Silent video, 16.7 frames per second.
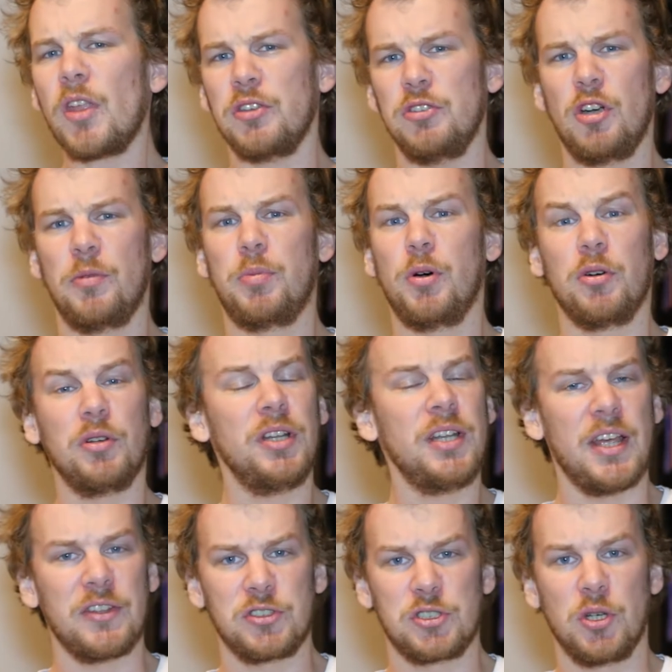Your
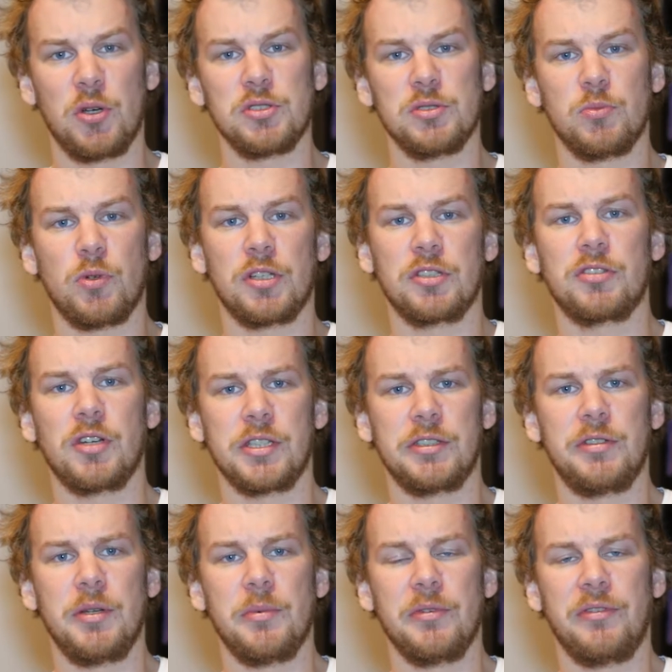opponent has chosen one
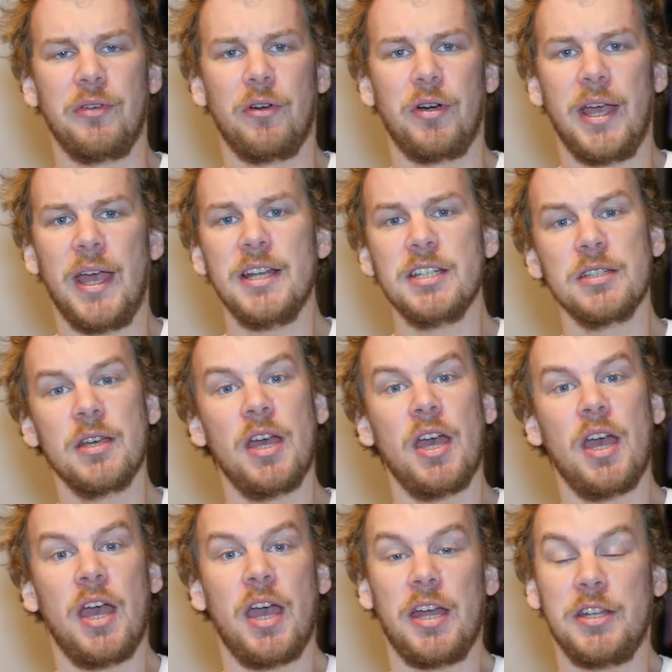country beforehand,
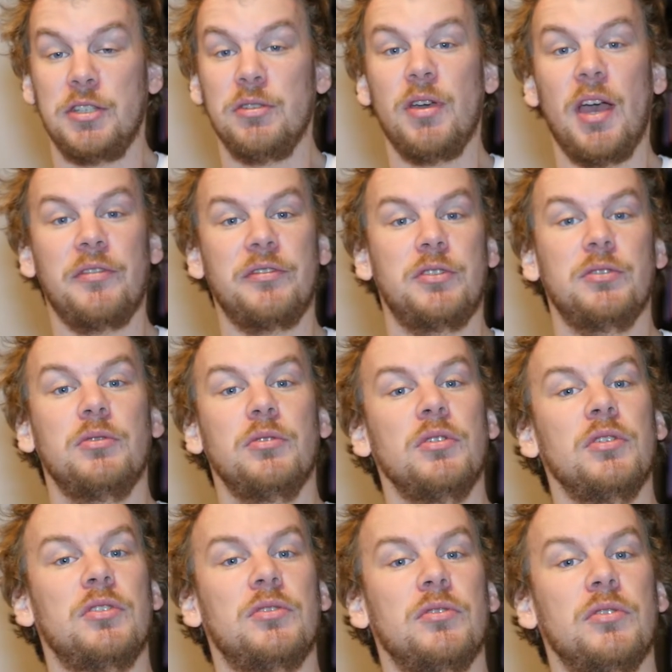and you have
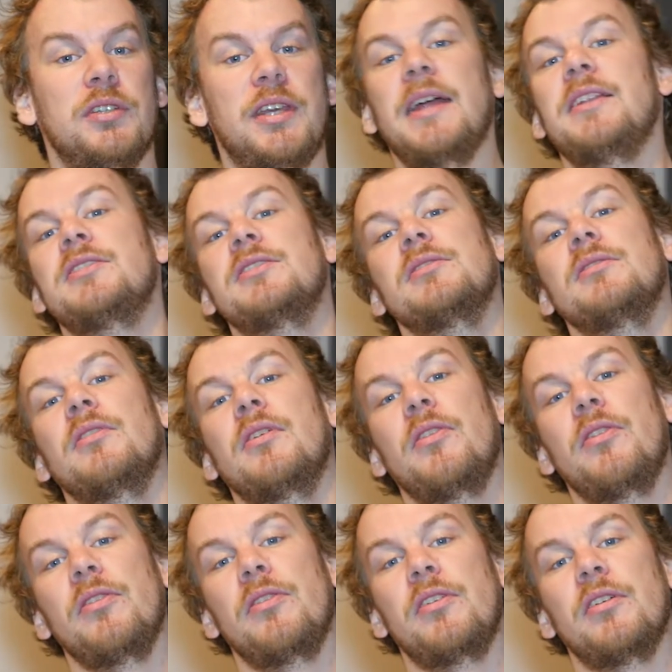to get
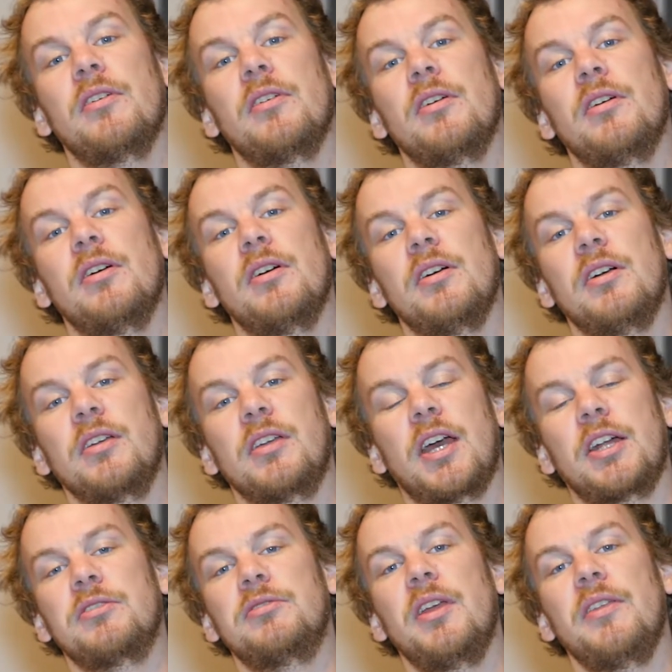the
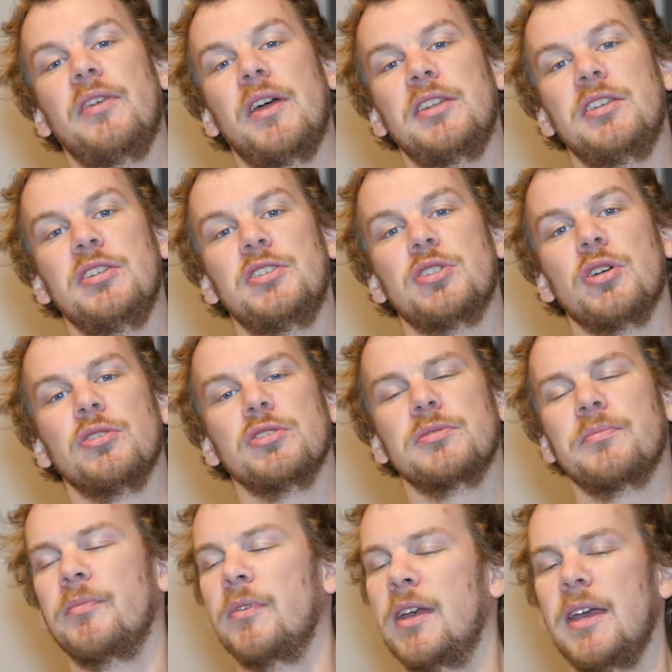country that he chose.